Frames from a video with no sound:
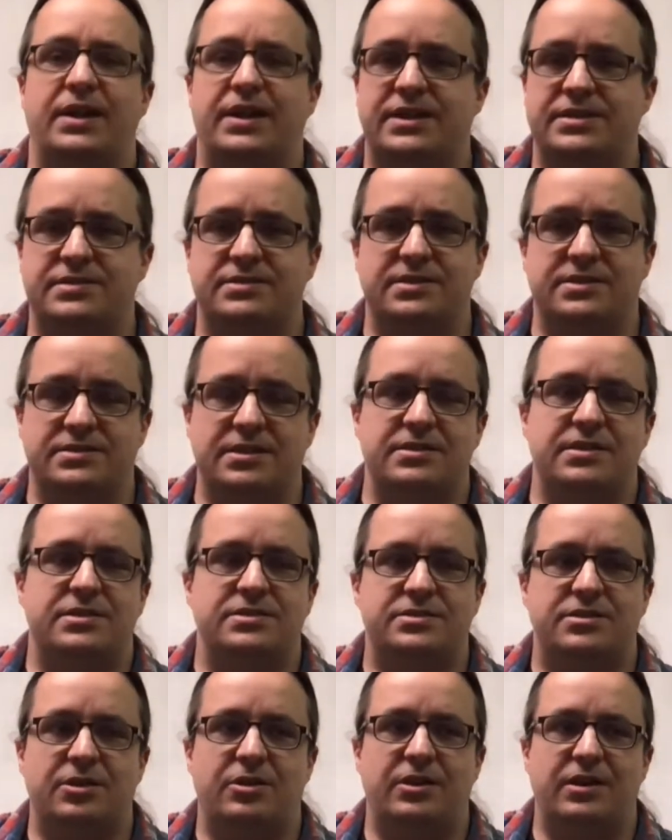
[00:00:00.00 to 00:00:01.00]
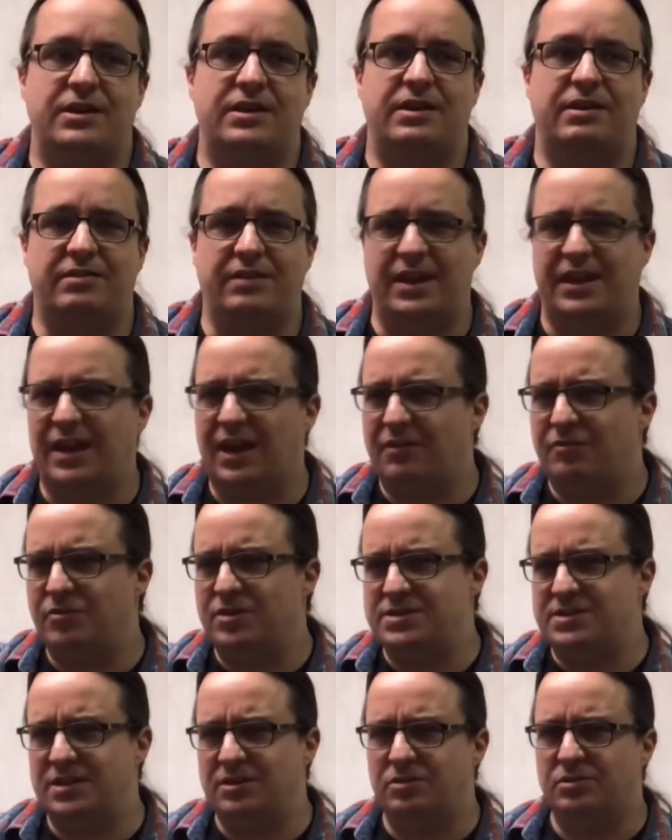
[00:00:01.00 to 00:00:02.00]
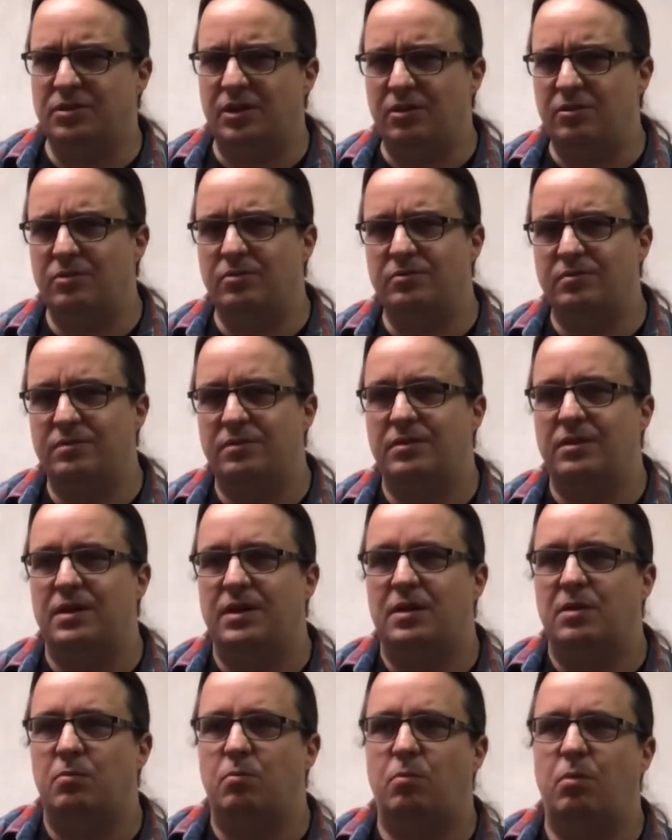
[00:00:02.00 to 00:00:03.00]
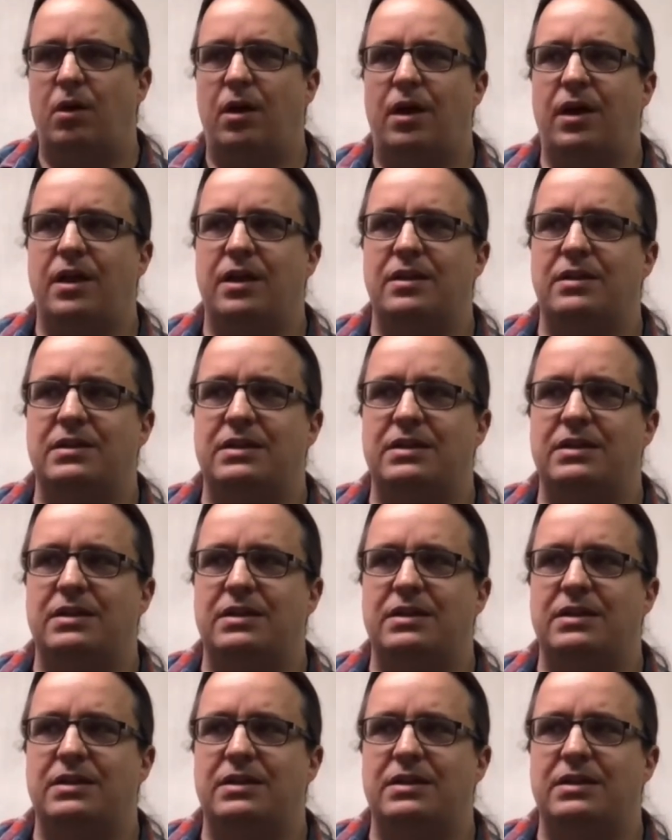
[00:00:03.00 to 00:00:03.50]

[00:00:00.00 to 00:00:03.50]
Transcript: it's unnecessary to hit like every single note, but